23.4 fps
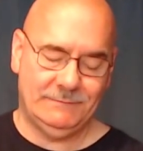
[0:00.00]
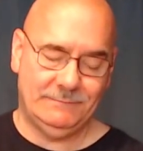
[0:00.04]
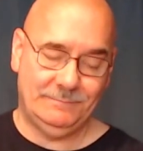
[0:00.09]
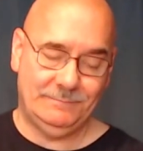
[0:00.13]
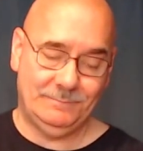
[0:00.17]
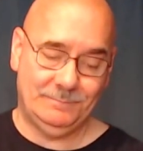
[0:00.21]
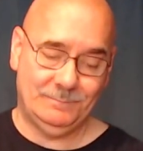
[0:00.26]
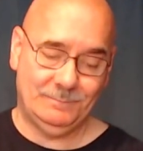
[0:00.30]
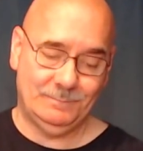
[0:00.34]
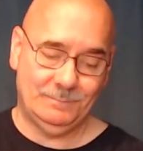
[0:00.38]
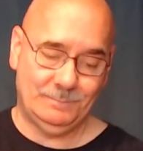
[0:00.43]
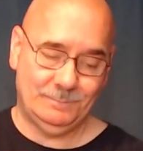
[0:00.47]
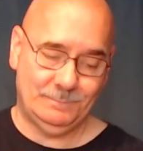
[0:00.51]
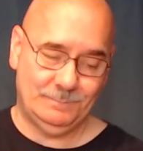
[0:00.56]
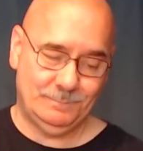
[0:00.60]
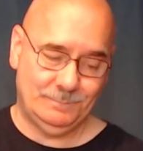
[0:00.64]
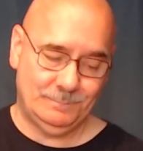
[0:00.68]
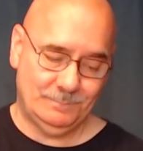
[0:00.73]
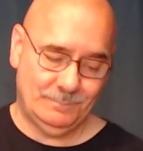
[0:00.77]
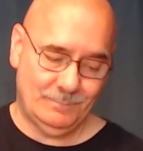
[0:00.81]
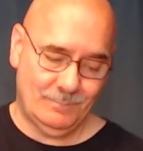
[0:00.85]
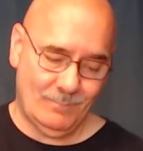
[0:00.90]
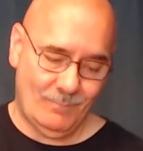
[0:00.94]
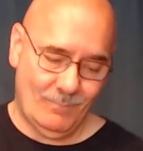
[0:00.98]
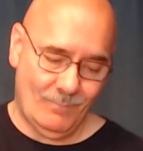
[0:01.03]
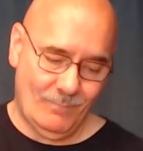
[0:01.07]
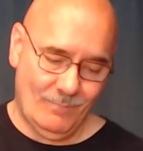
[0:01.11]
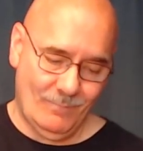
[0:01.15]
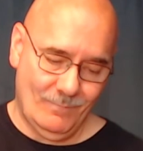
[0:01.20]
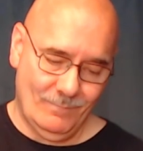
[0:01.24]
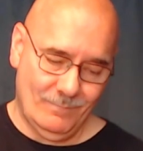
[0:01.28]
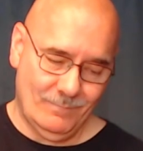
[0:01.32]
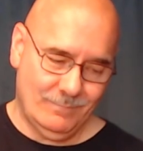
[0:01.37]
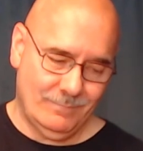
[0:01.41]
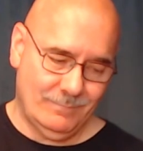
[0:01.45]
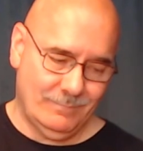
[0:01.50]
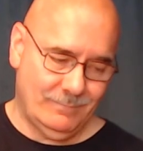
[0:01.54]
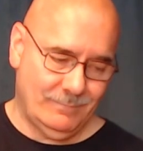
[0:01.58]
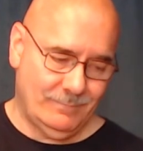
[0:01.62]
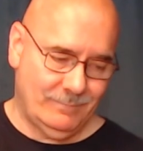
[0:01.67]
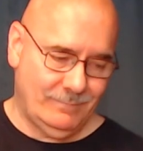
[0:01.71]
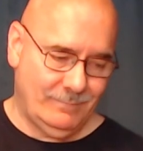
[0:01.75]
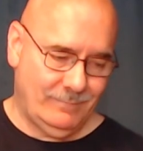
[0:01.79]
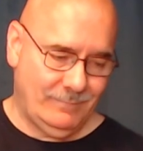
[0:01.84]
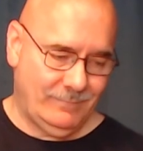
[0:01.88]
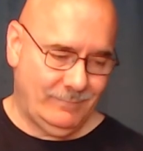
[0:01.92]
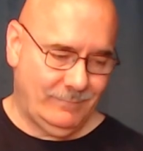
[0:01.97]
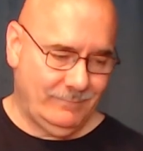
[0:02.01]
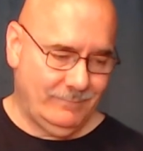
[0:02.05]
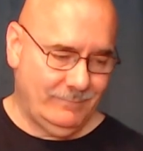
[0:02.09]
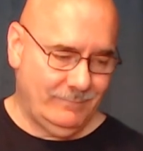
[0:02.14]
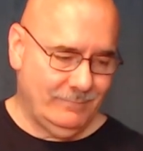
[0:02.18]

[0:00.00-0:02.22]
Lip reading: No one is speaking in this clip.